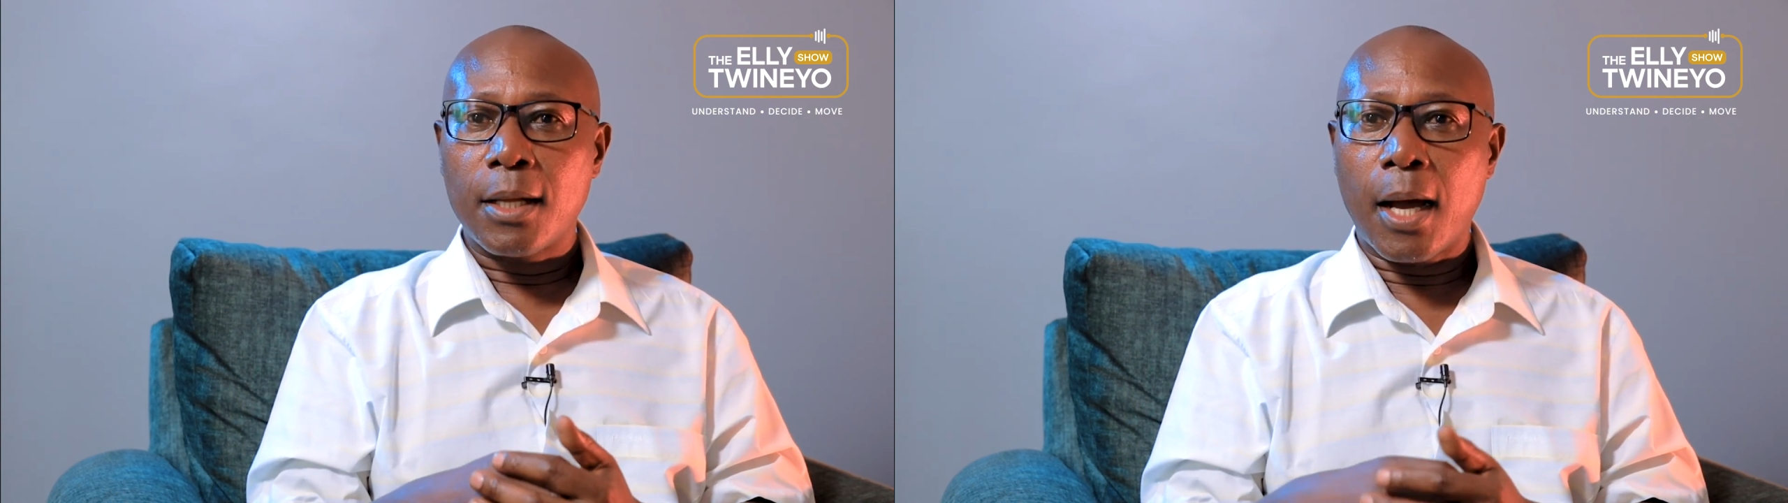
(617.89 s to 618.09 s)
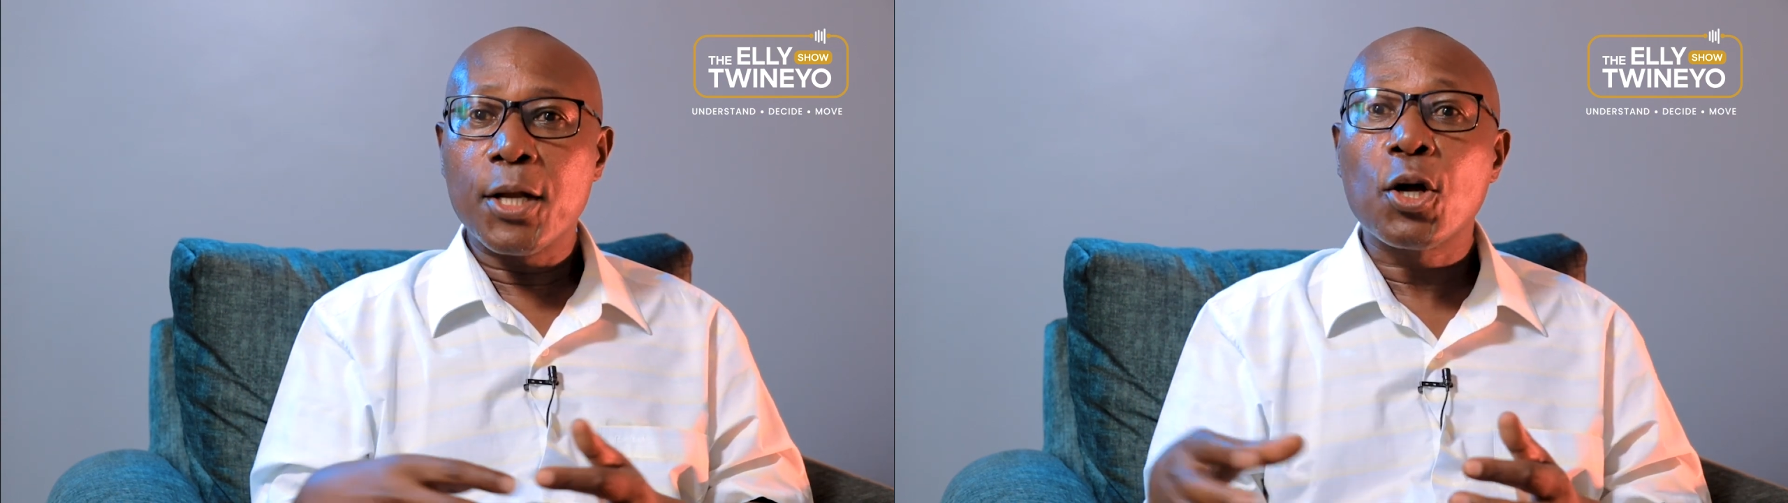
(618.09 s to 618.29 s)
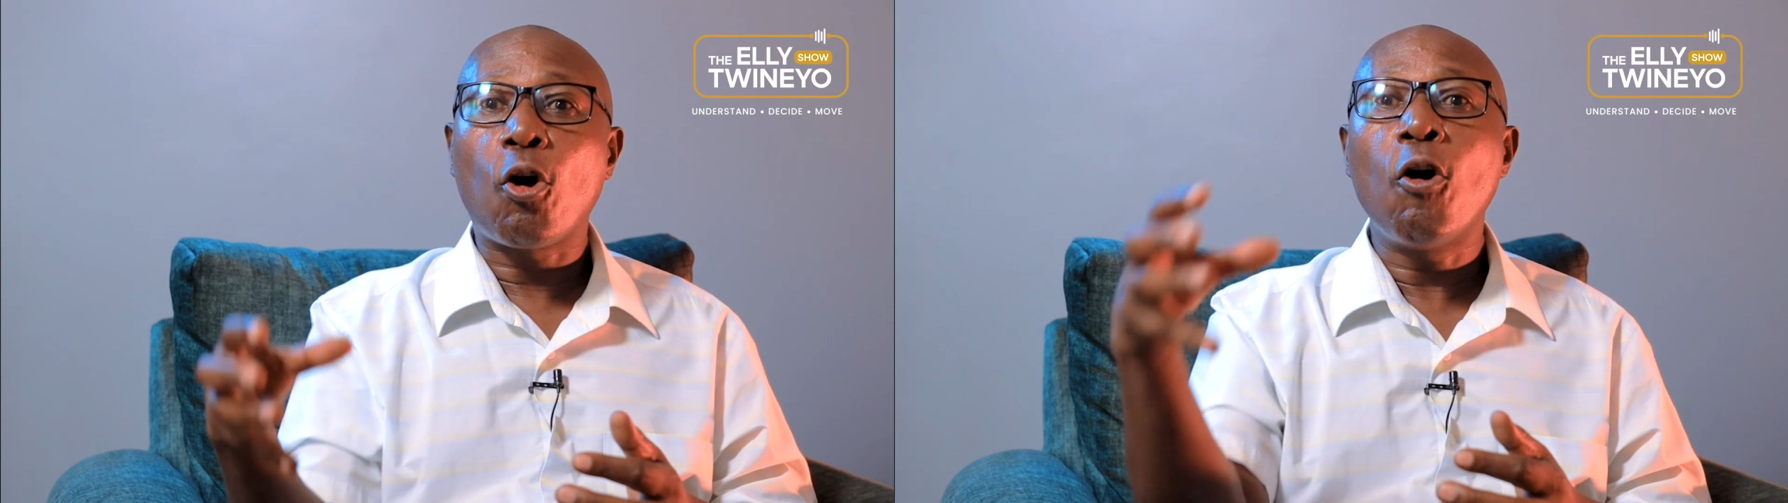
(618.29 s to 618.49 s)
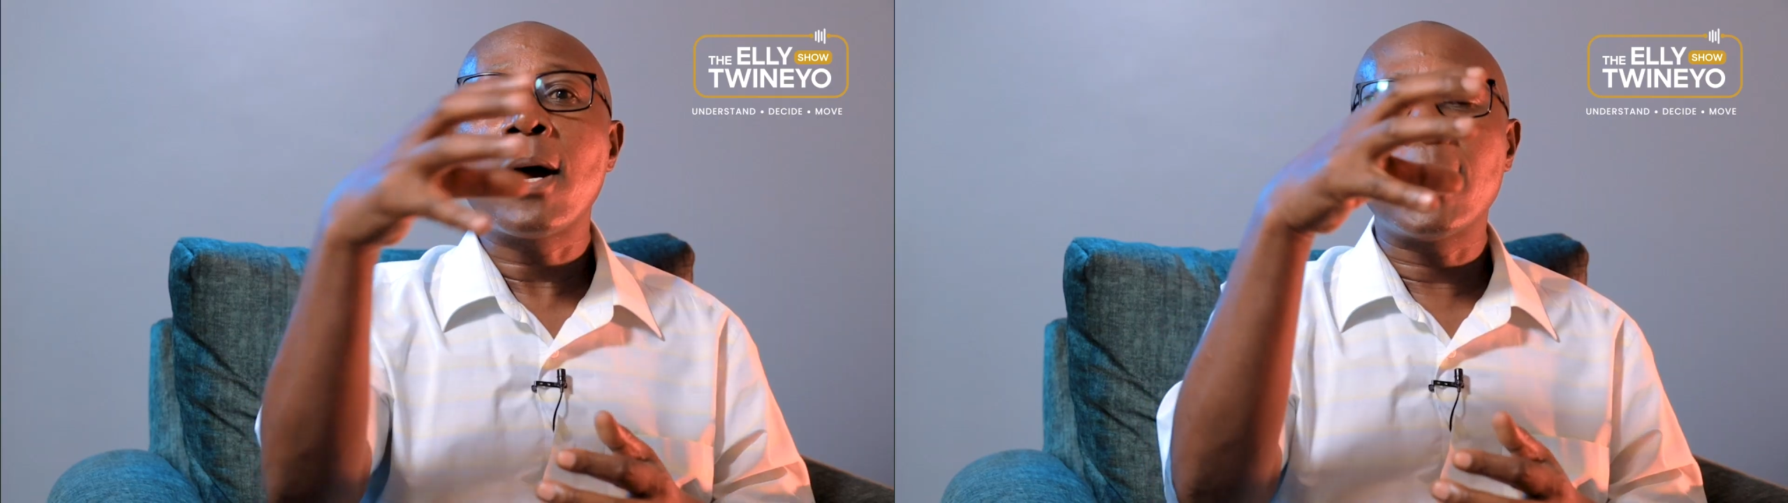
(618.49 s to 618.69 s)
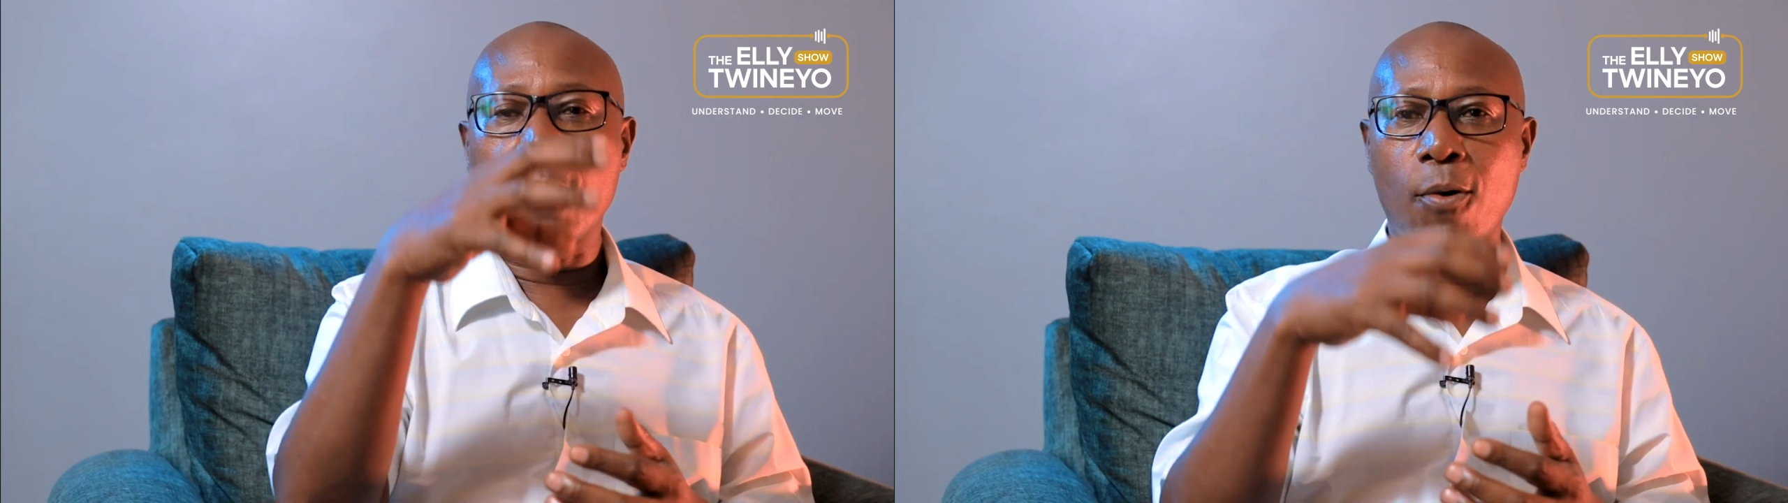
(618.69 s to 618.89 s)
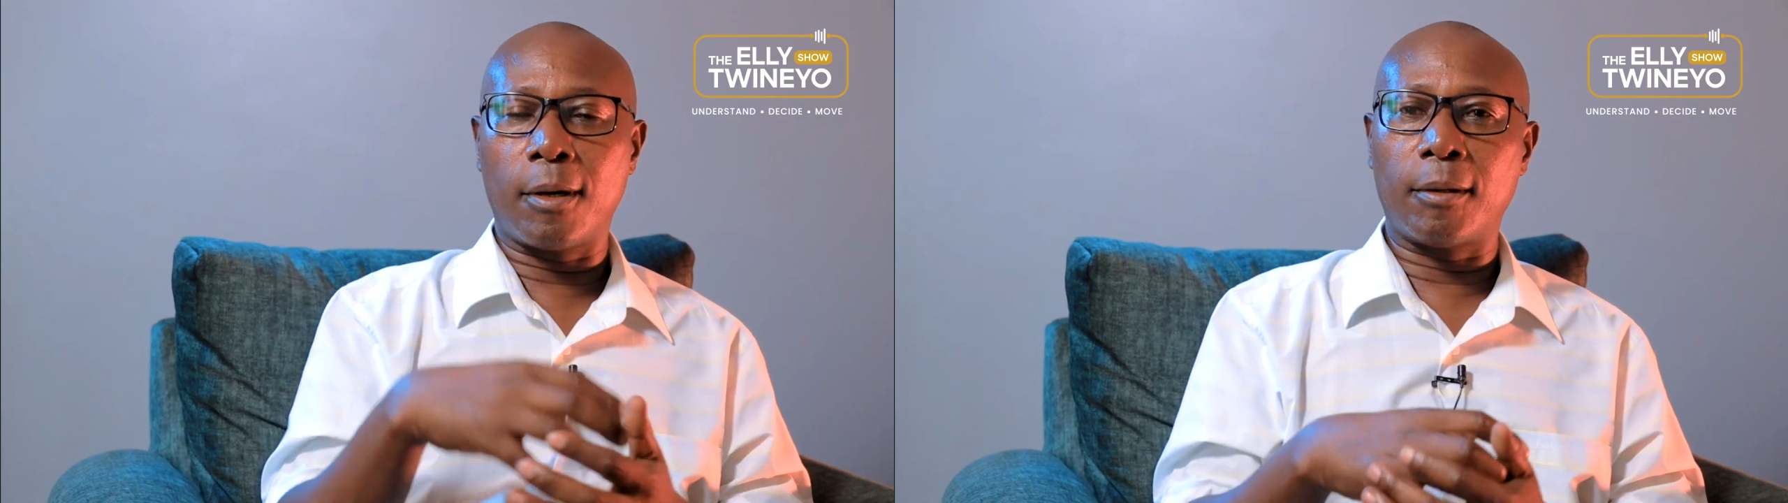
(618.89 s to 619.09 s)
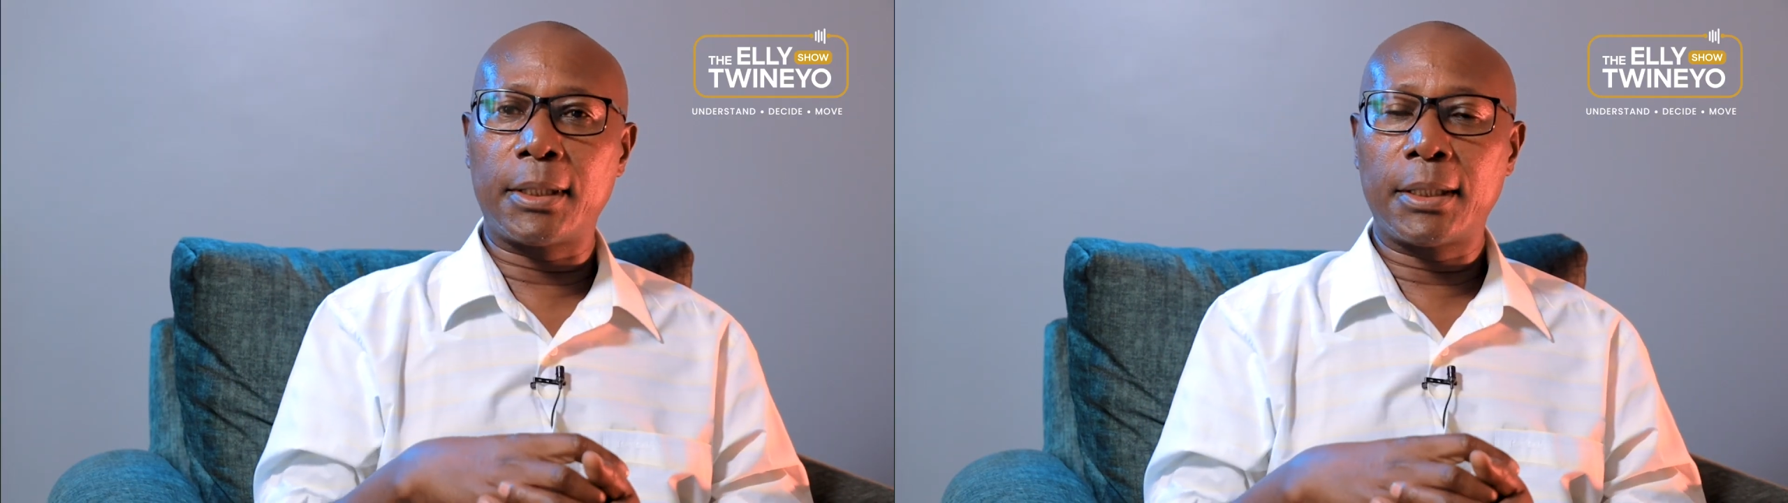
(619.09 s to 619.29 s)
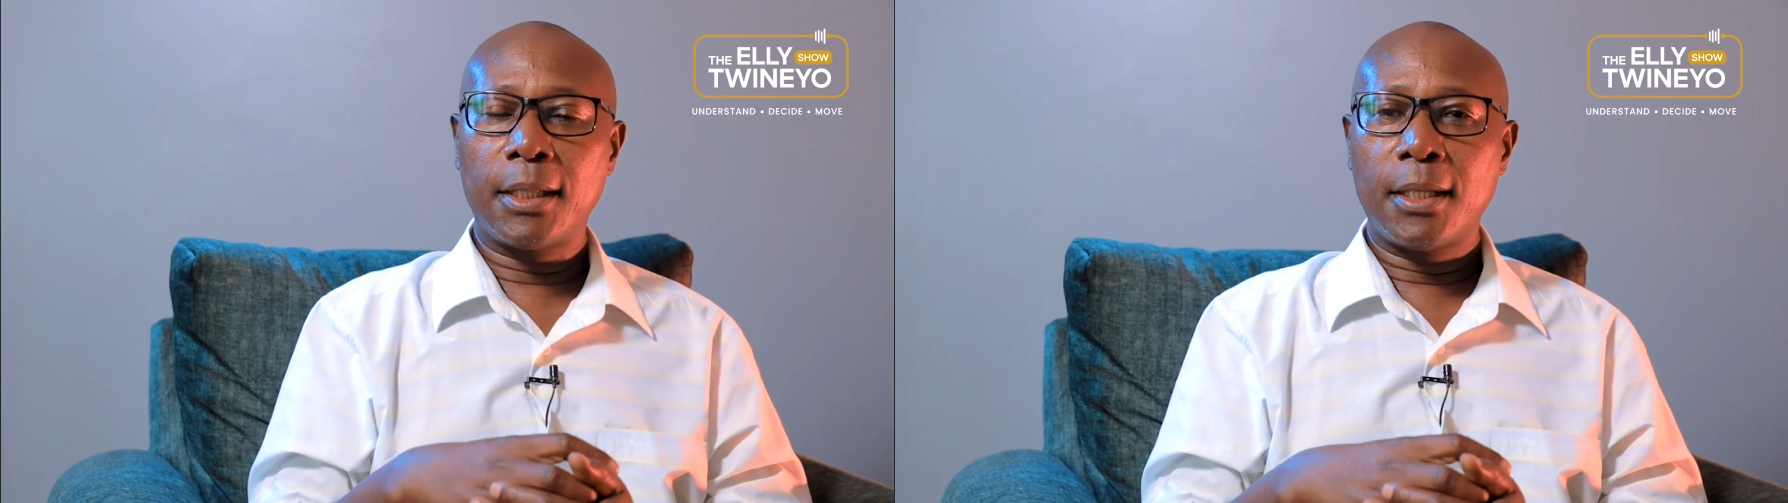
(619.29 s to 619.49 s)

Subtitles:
and conquer the world